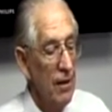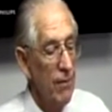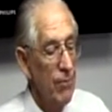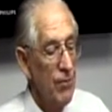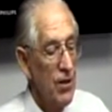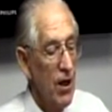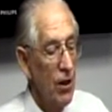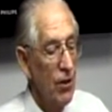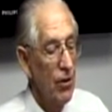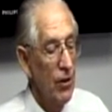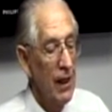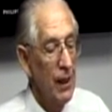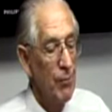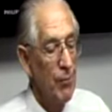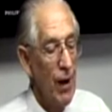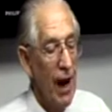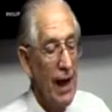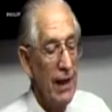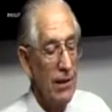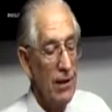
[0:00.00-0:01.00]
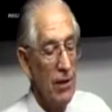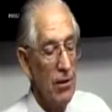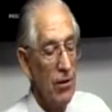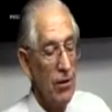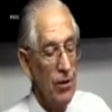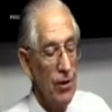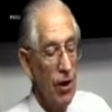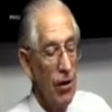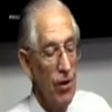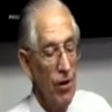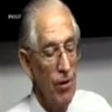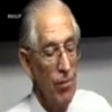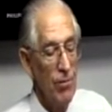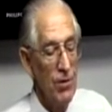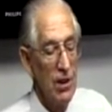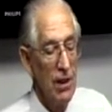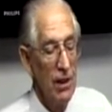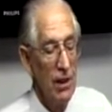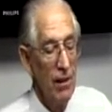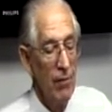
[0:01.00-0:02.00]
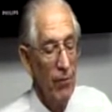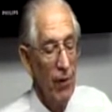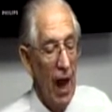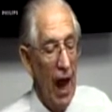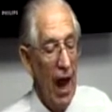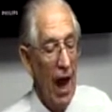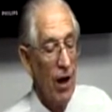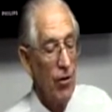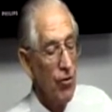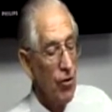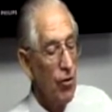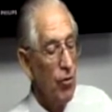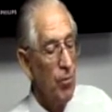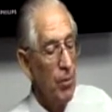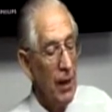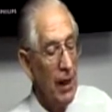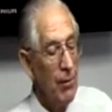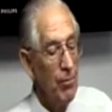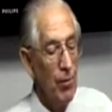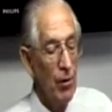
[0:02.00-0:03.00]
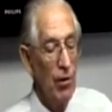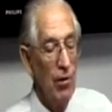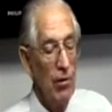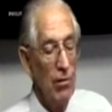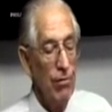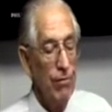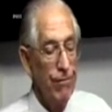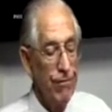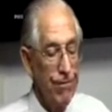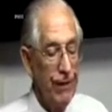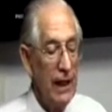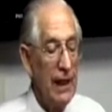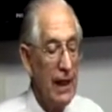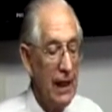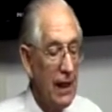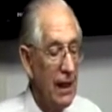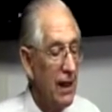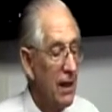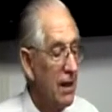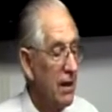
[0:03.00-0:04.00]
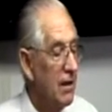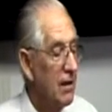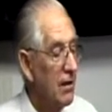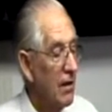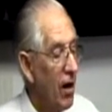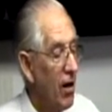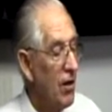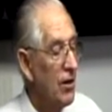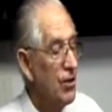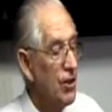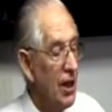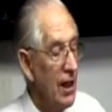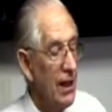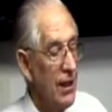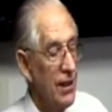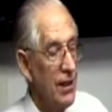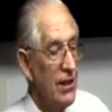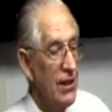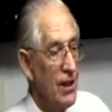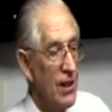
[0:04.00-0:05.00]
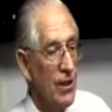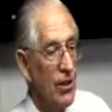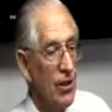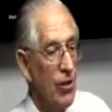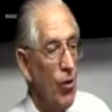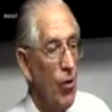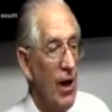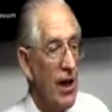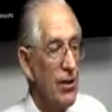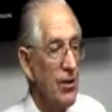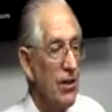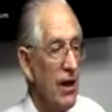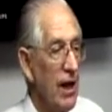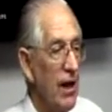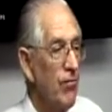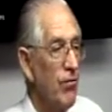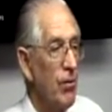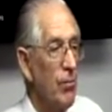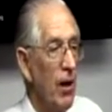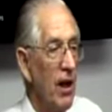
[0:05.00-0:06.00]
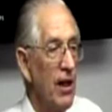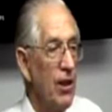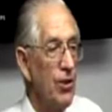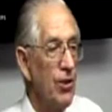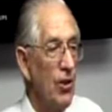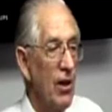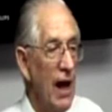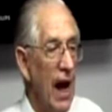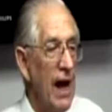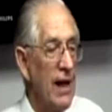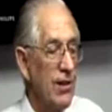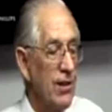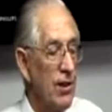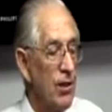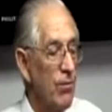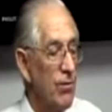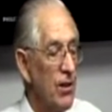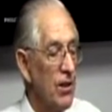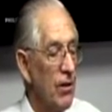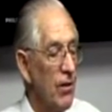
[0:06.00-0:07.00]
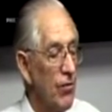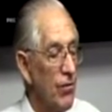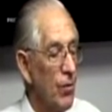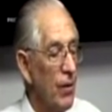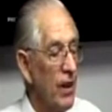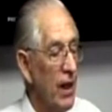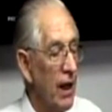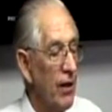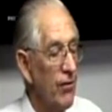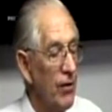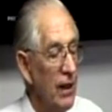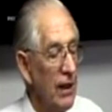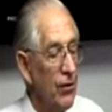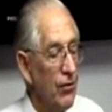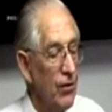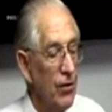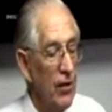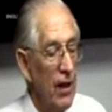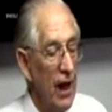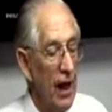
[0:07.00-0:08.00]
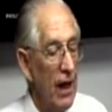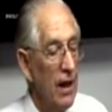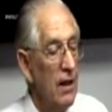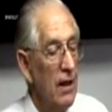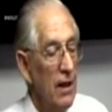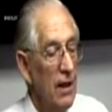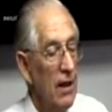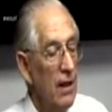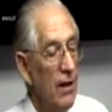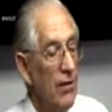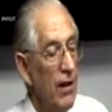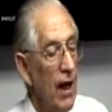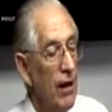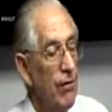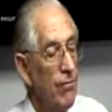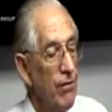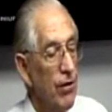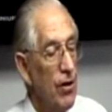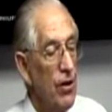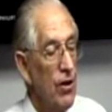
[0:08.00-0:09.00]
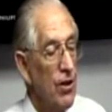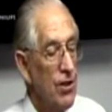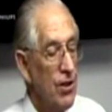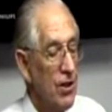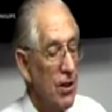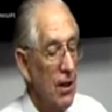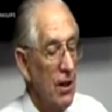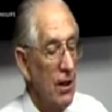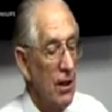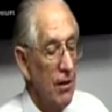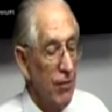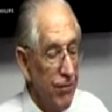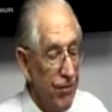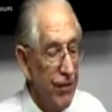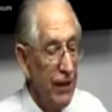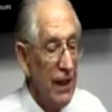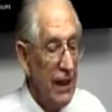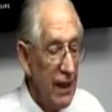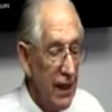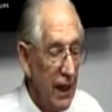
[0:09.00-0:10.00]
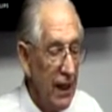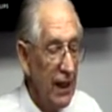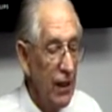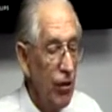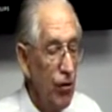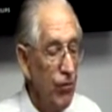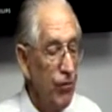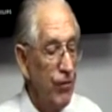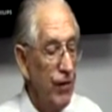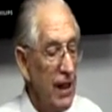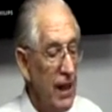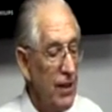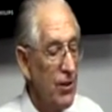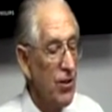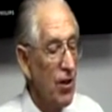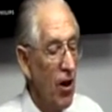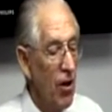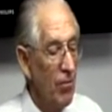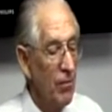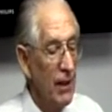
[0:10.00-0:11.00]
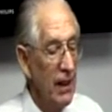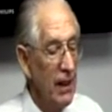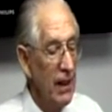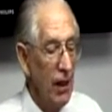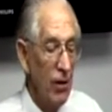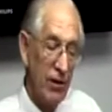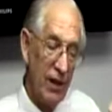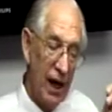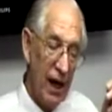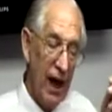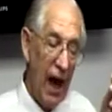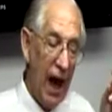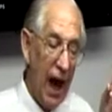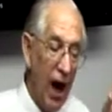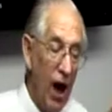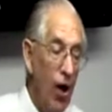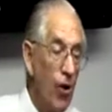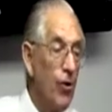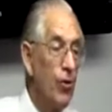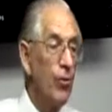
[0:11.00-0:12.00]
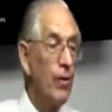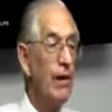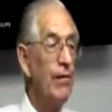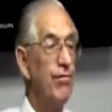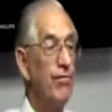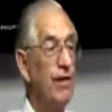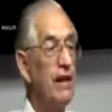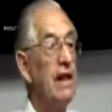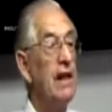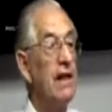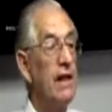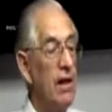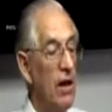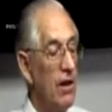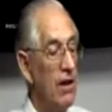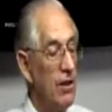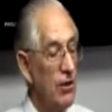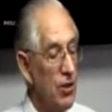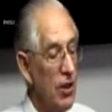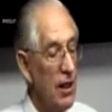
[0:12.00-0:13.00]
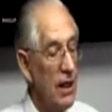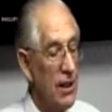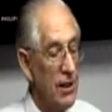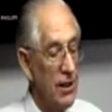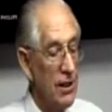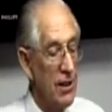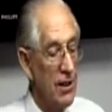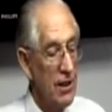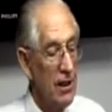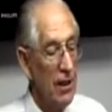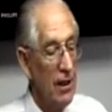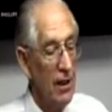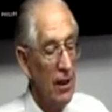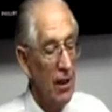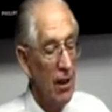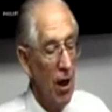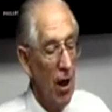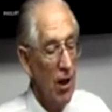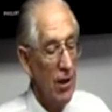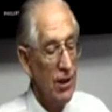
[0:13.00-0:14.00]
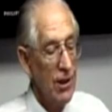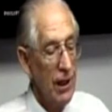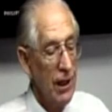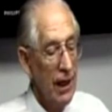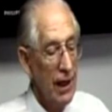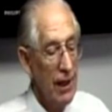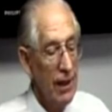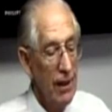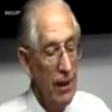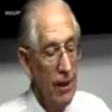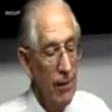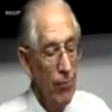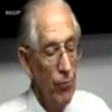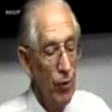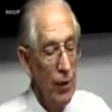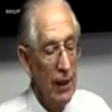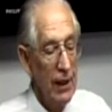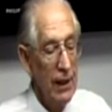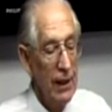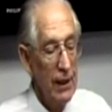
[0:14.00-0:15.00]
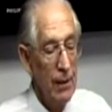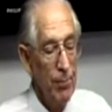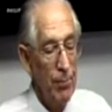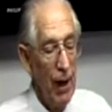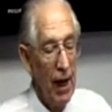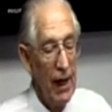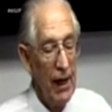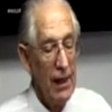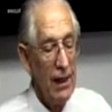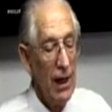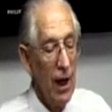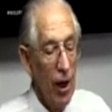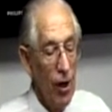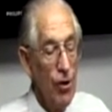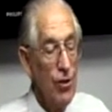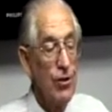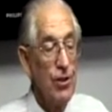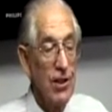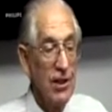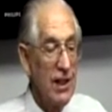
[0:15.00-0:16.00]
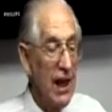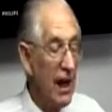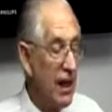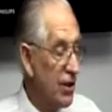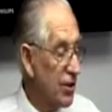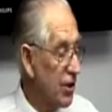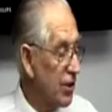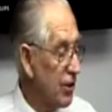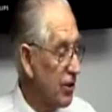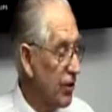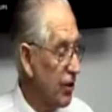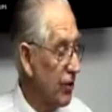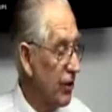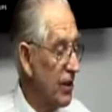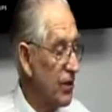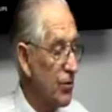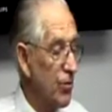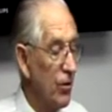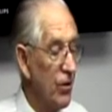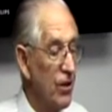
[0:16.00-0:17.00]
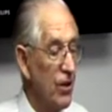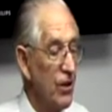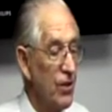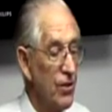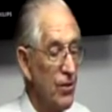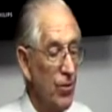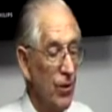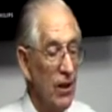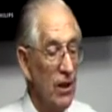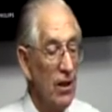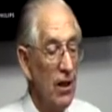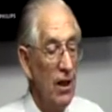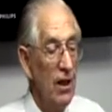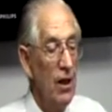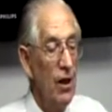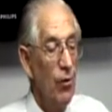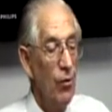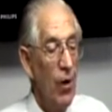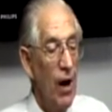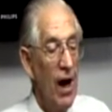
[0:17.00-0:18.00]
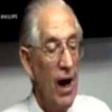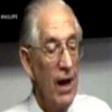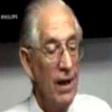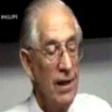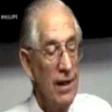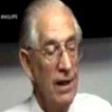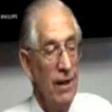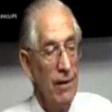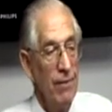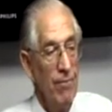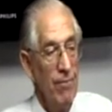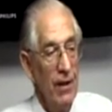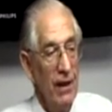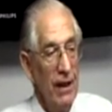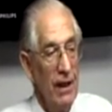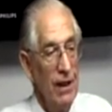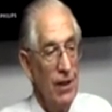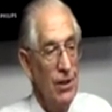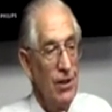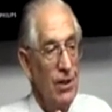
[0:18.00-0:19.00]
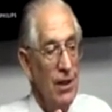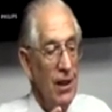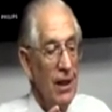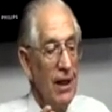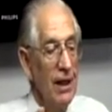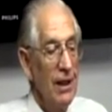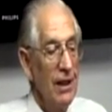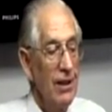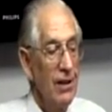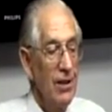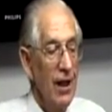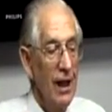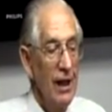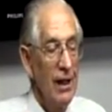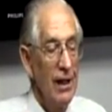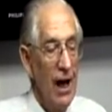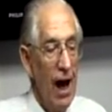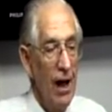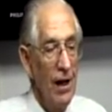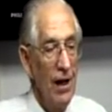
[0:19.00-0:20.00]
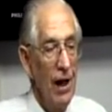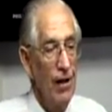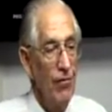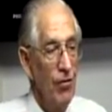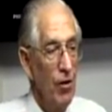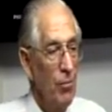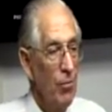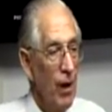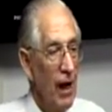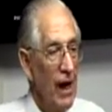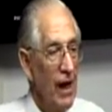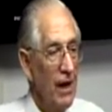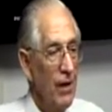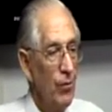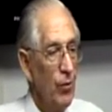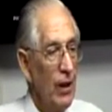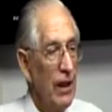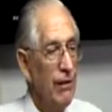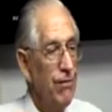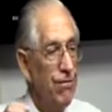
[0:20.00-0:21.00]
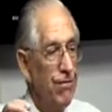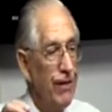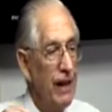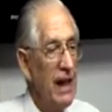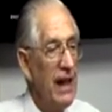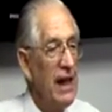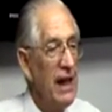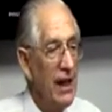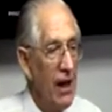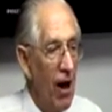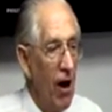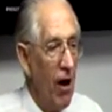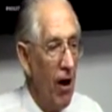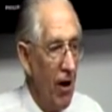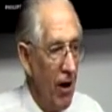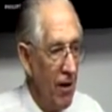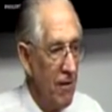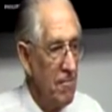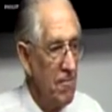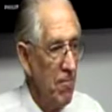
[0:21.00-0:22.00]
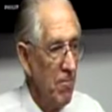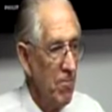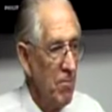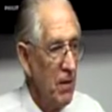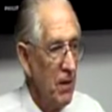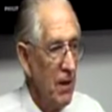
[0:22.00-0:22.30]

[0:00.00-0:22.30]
So in practical terms, how do people feed on Jesus? This is a question everybody should ask themselves when they read through that verse. He who feeds on me. Okay, how do we feed on Jesus? Logically, we need to pay close attention to his words. Well, one is in unleavened bread, we feed on